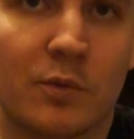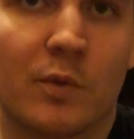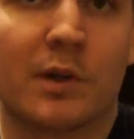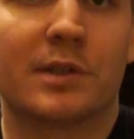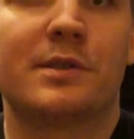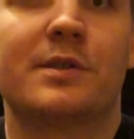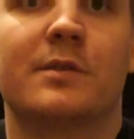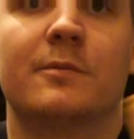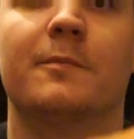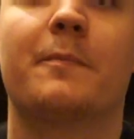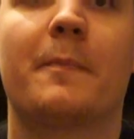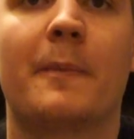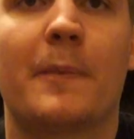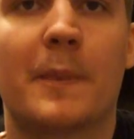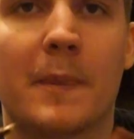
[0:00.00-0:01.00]
wanted to,
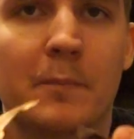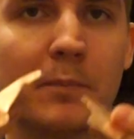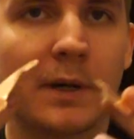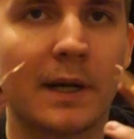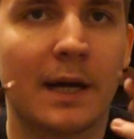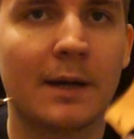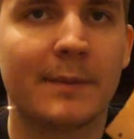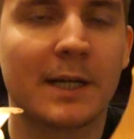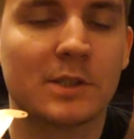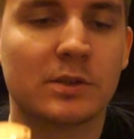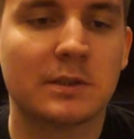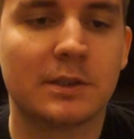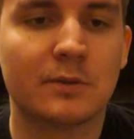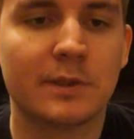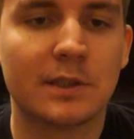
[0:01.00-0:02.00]
but I'm
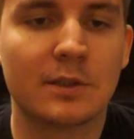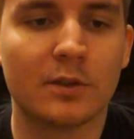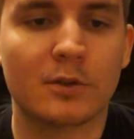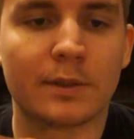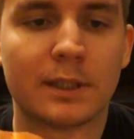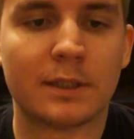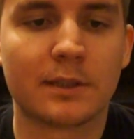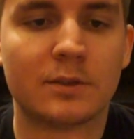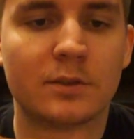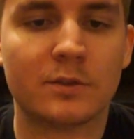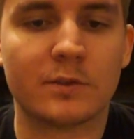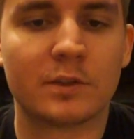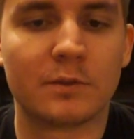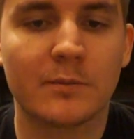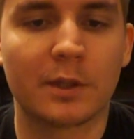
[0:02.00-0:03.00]
actually going to go in and do
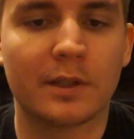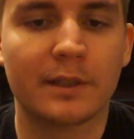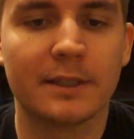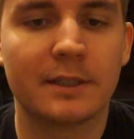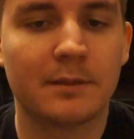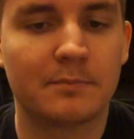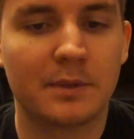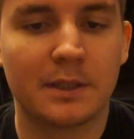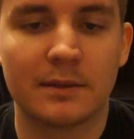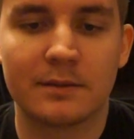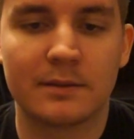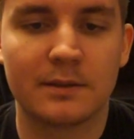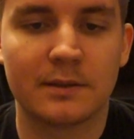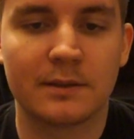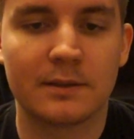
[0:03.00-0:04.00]
some cleanup
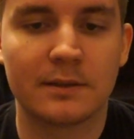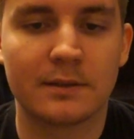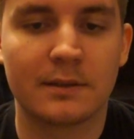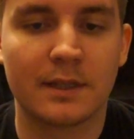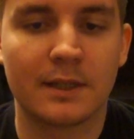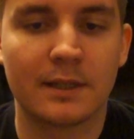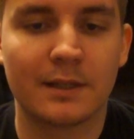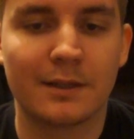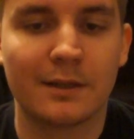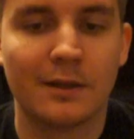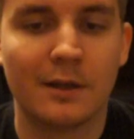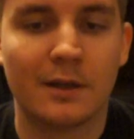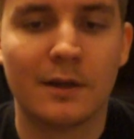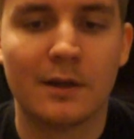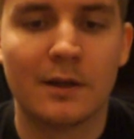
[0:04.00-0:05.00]
because this is a
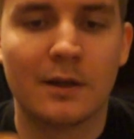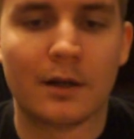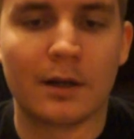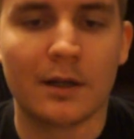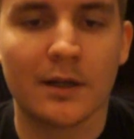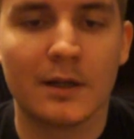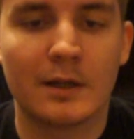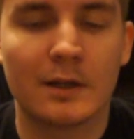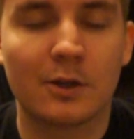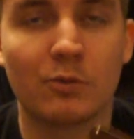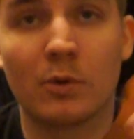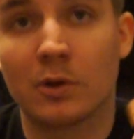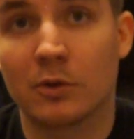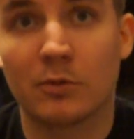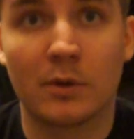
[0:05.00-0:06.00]

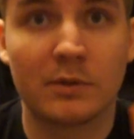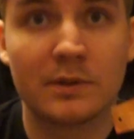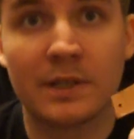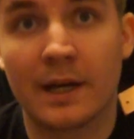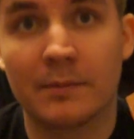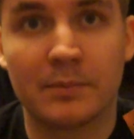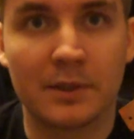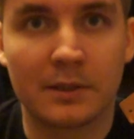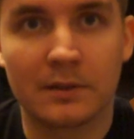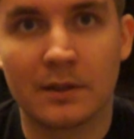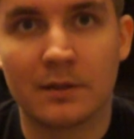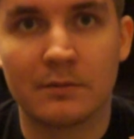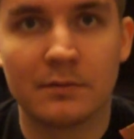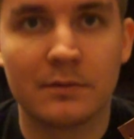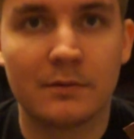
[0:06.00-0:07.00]
quote-unquote template
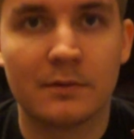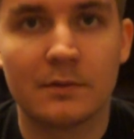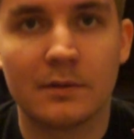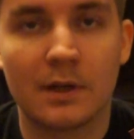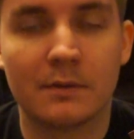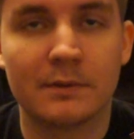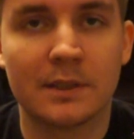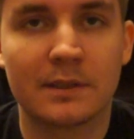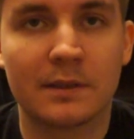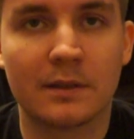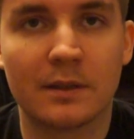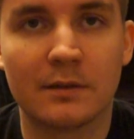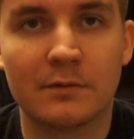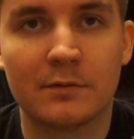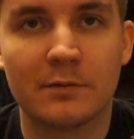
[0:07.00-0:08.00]
glove of this
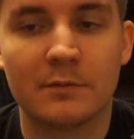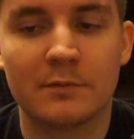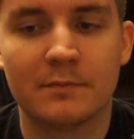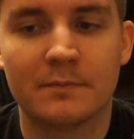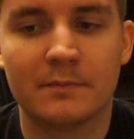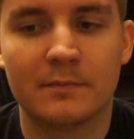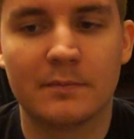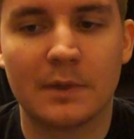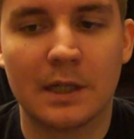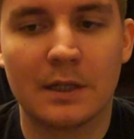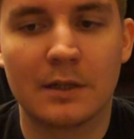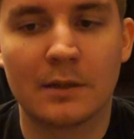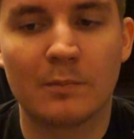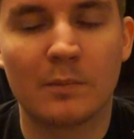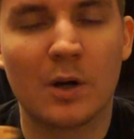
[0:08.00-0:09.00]
glove.
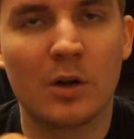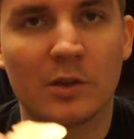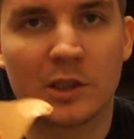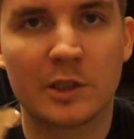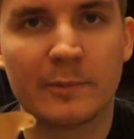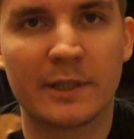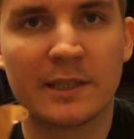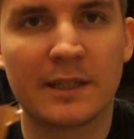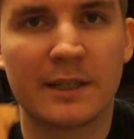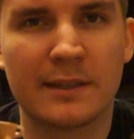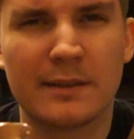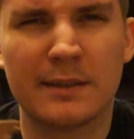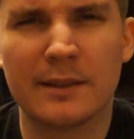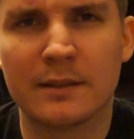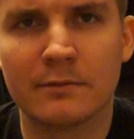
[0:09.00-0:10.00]
I'll explain that in
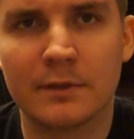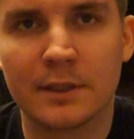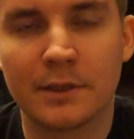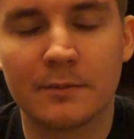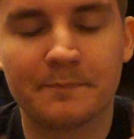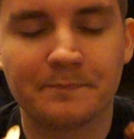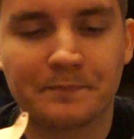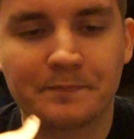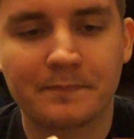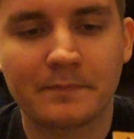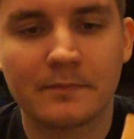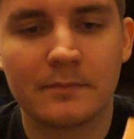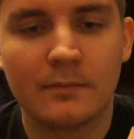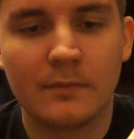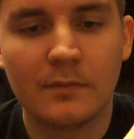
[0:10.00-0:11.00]
a later video.
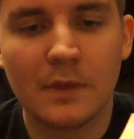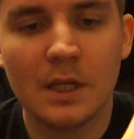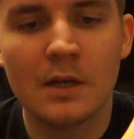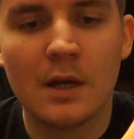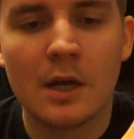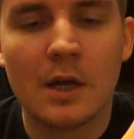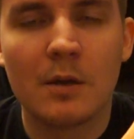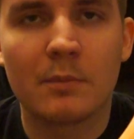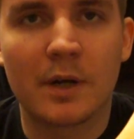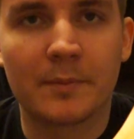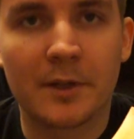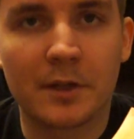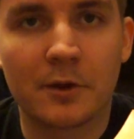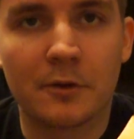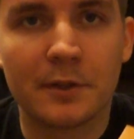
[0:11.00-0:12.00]
But I'm
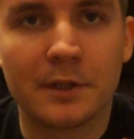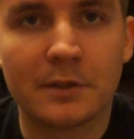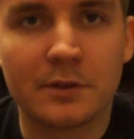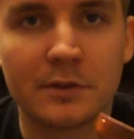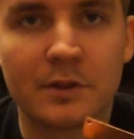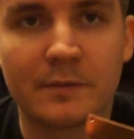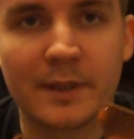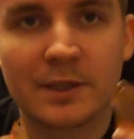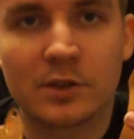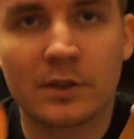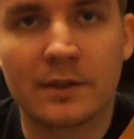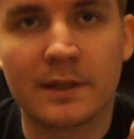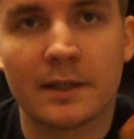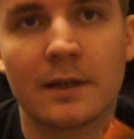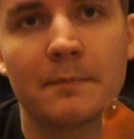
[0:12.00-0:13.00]
going to go in and do some extra
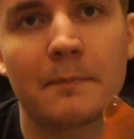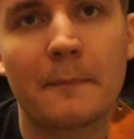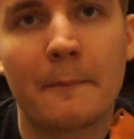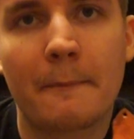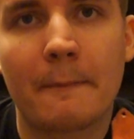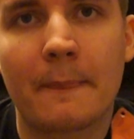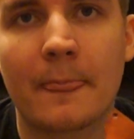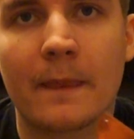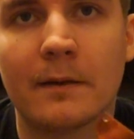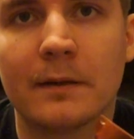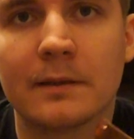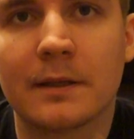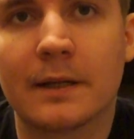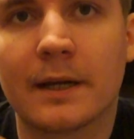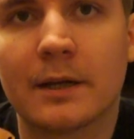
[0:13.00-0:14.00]
cleanup,
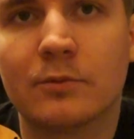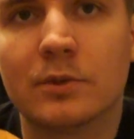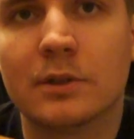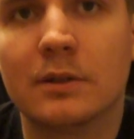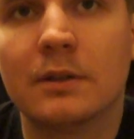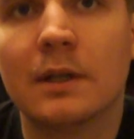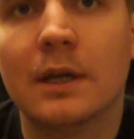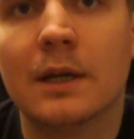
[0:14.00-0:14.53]
and then I will